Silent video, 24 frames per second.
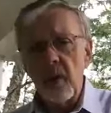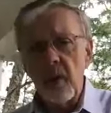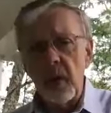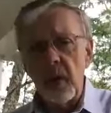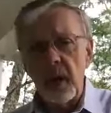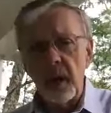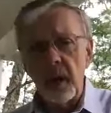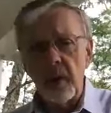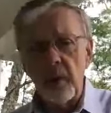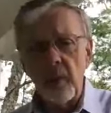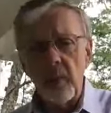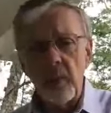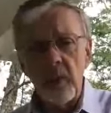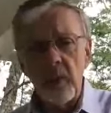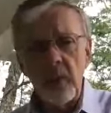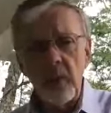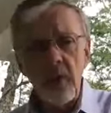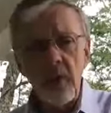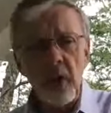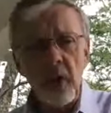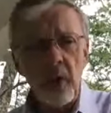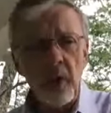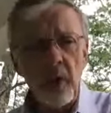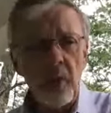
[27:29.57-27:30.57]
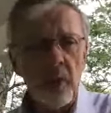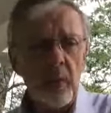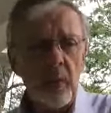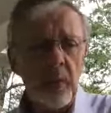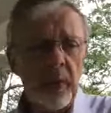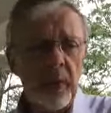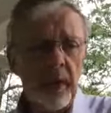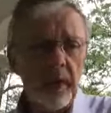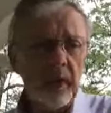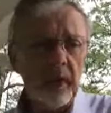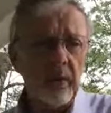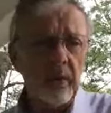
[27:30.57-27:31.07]
And you know
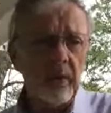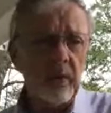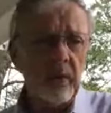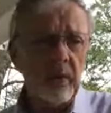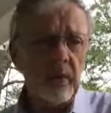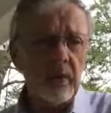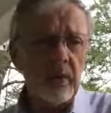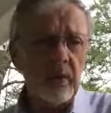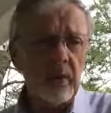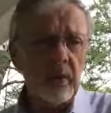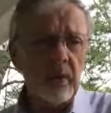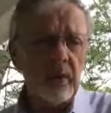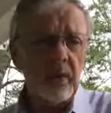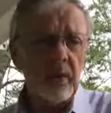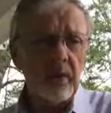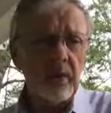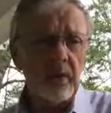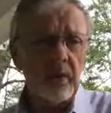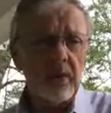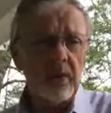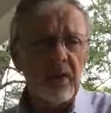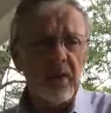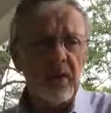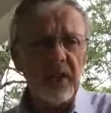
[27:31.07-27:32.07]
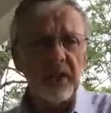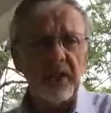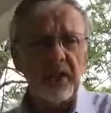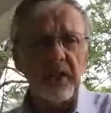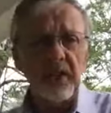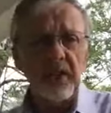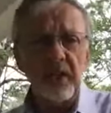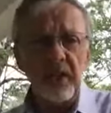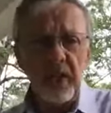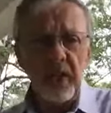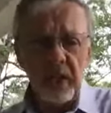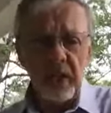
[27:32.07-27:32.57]
when
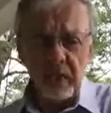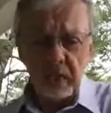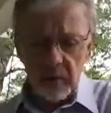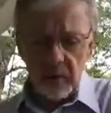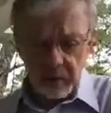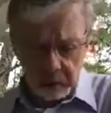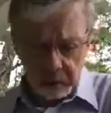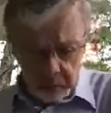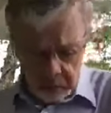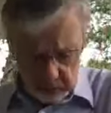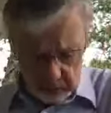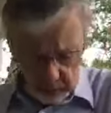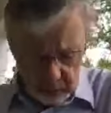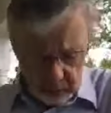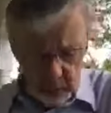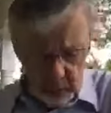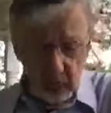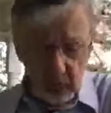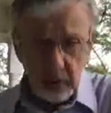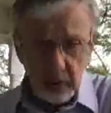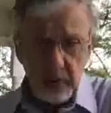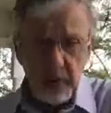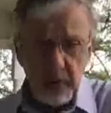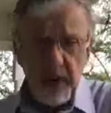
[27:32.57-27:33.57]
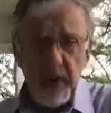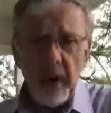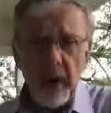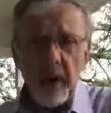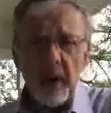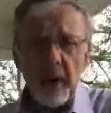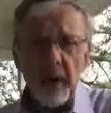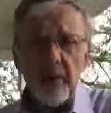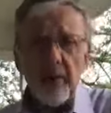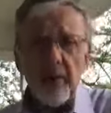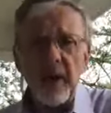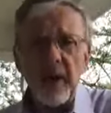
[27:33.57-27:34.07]
Jesus gave the Sermon on the
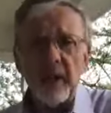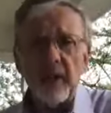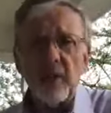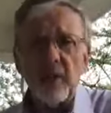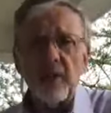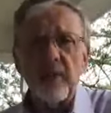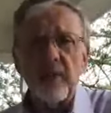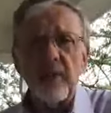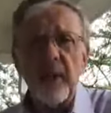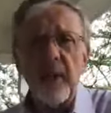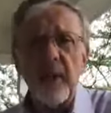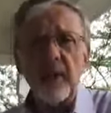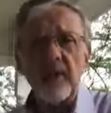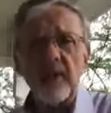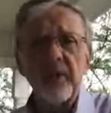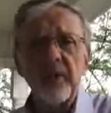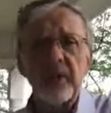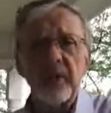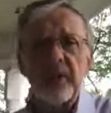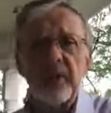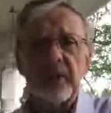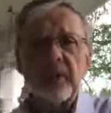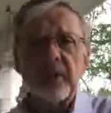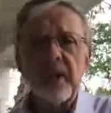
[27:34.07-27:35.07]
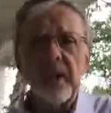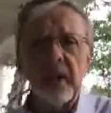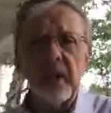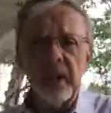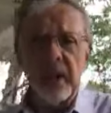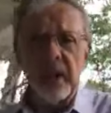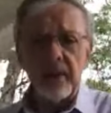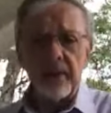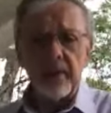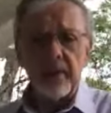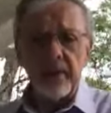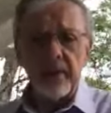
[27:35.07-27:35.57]
Mount in Matthew five
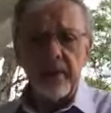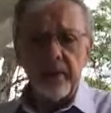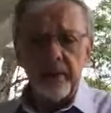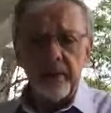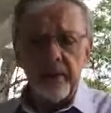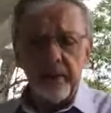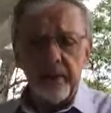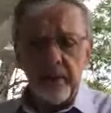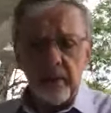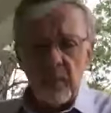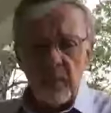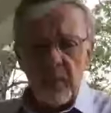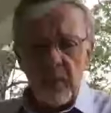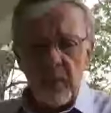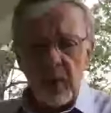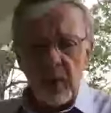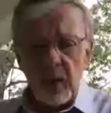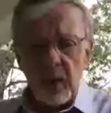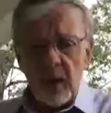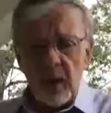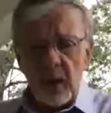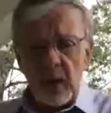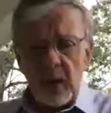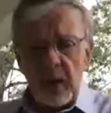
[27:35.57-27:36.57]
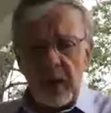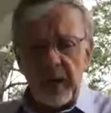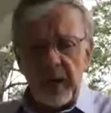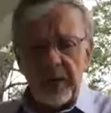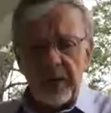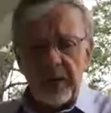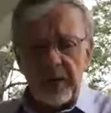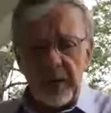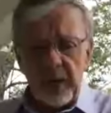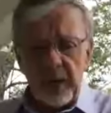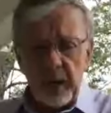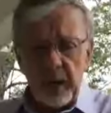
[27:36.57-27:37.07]
sixteen, he
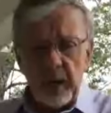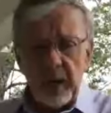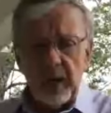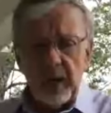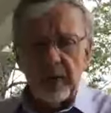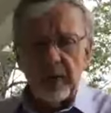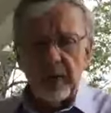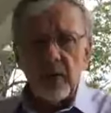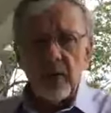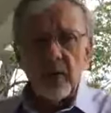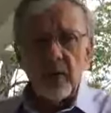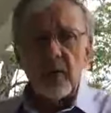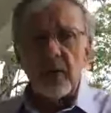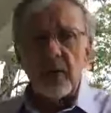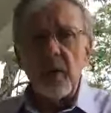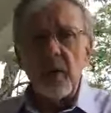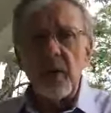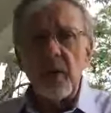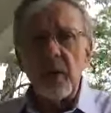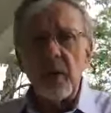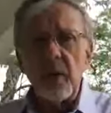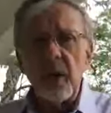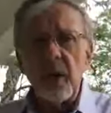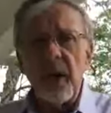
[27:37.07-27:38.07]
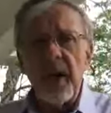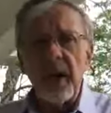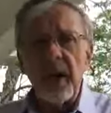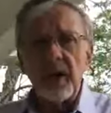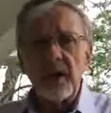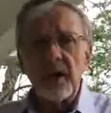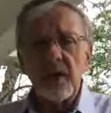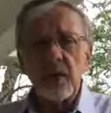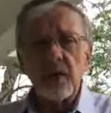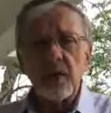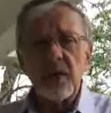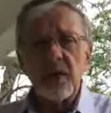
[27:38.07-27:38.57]
said, "Let your light
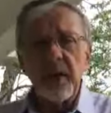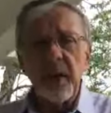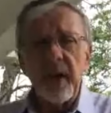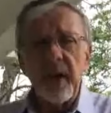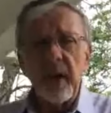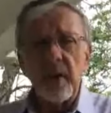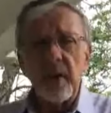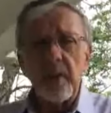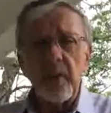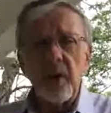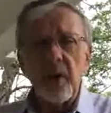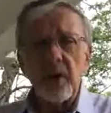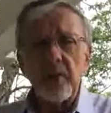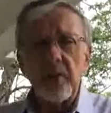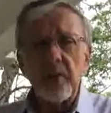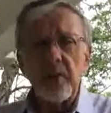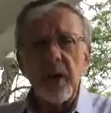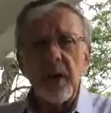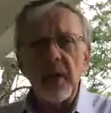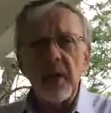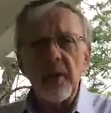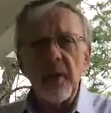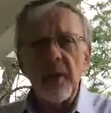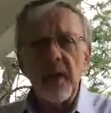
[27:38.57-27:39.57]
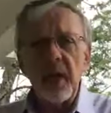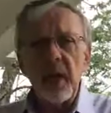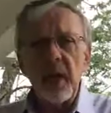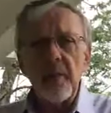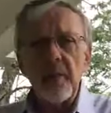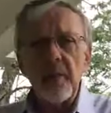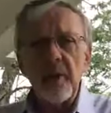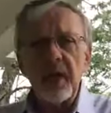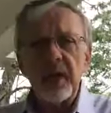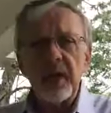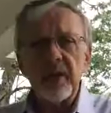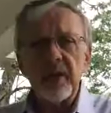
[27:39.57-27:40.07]
so shine among men that they
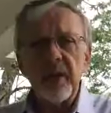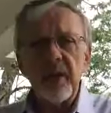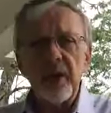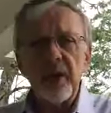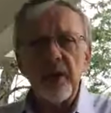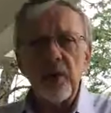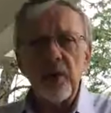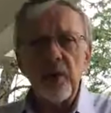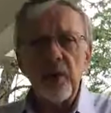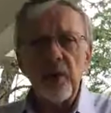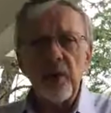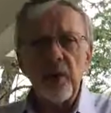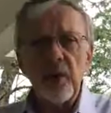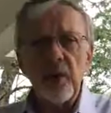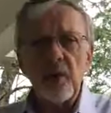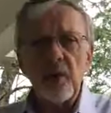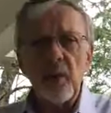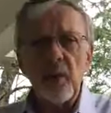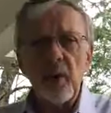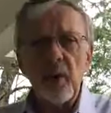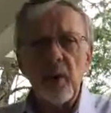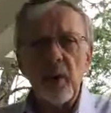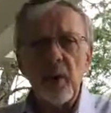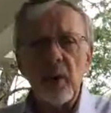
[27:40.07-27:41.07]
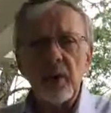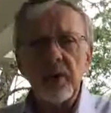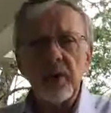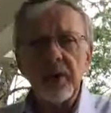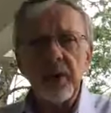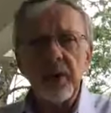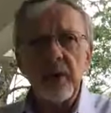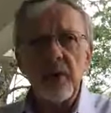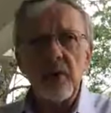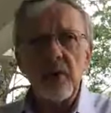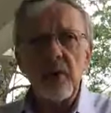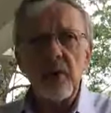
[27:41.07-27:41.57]
may see your good works
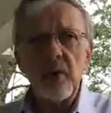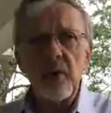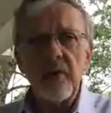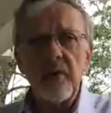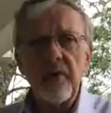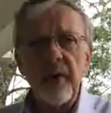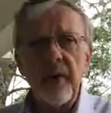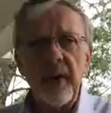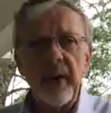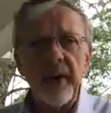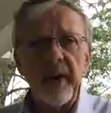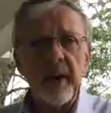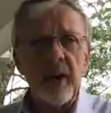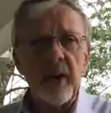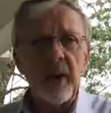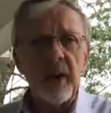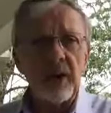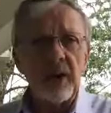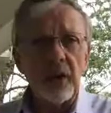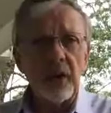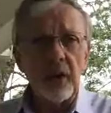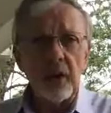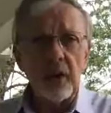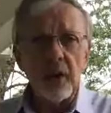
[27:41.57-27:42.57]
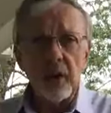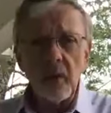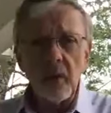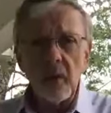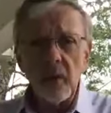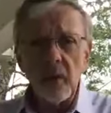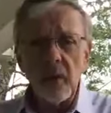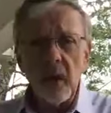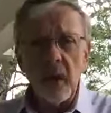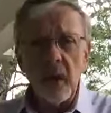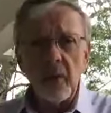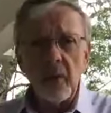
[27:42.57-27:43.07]
and glorify not
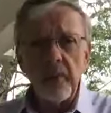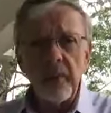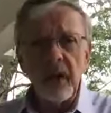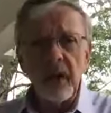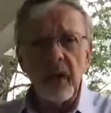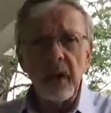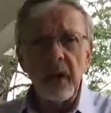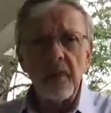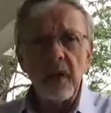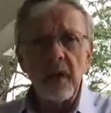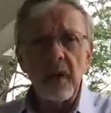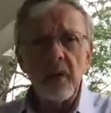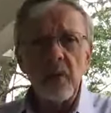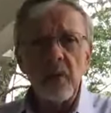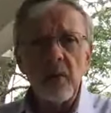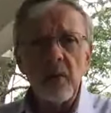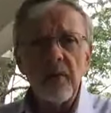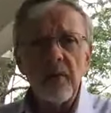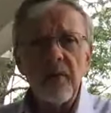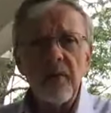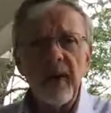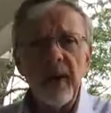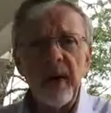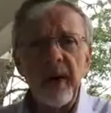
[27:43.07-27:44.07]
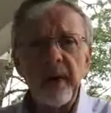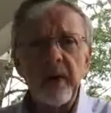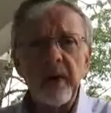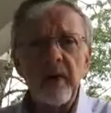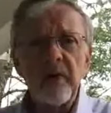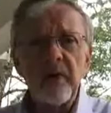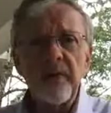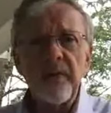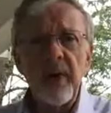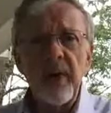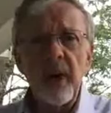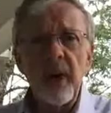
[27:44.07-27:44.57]
you, not me, but glorify
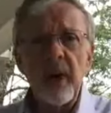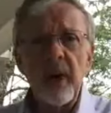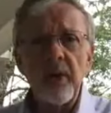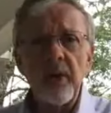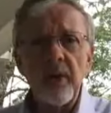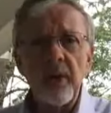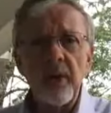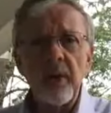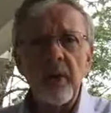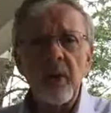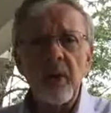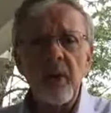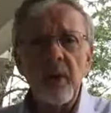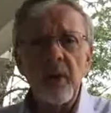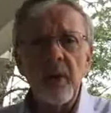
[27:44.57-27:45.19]
your Father